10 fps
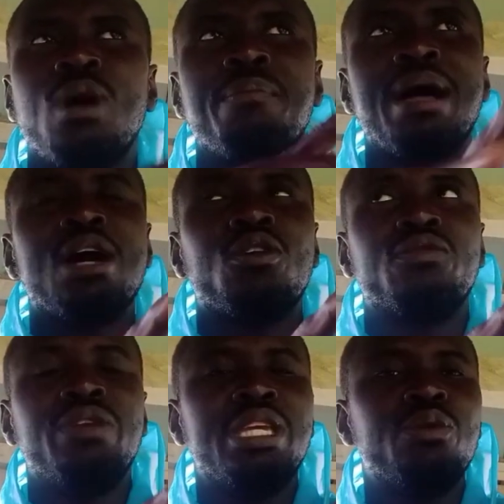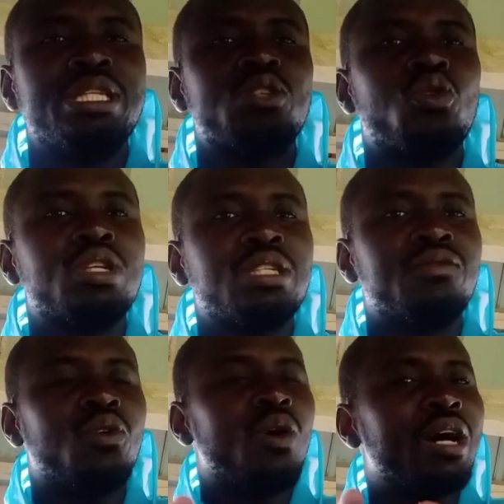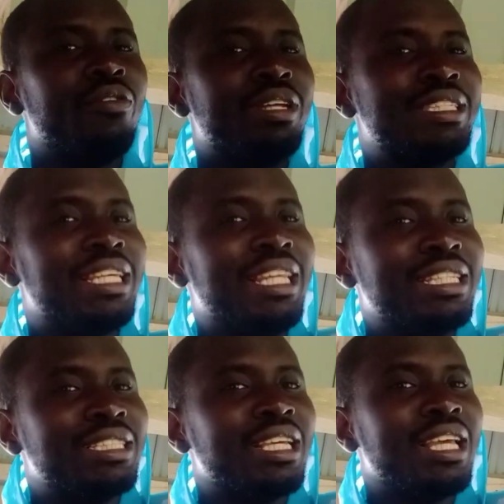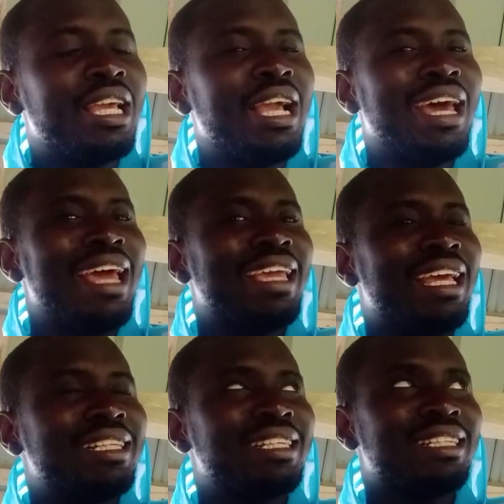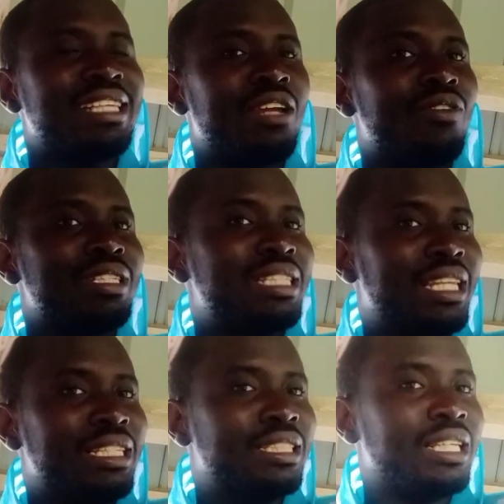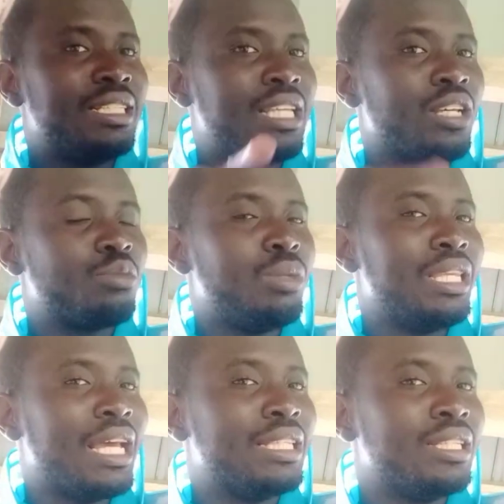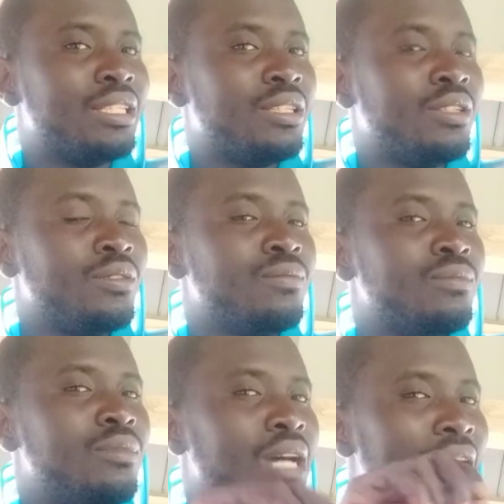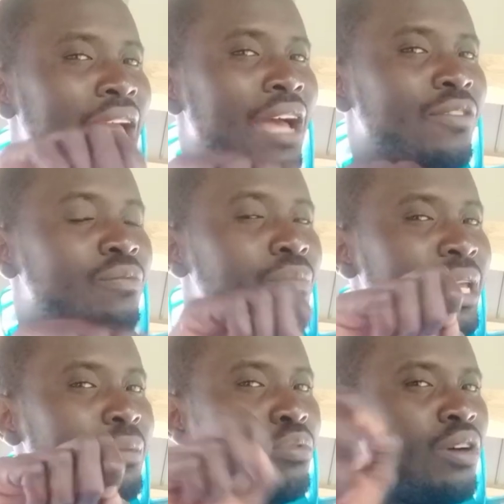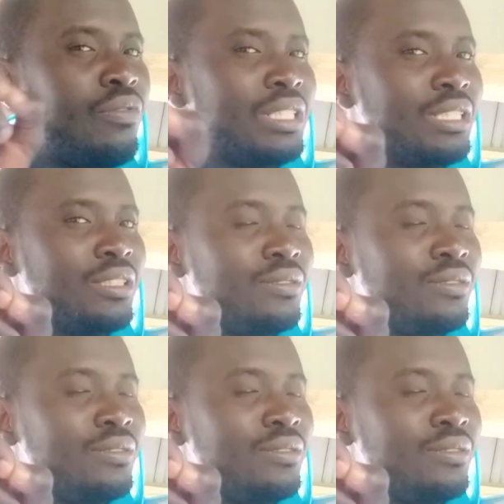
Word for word: one bag of feed which is costing 400 cedis and i get 600 cedis it tells me that i have made profit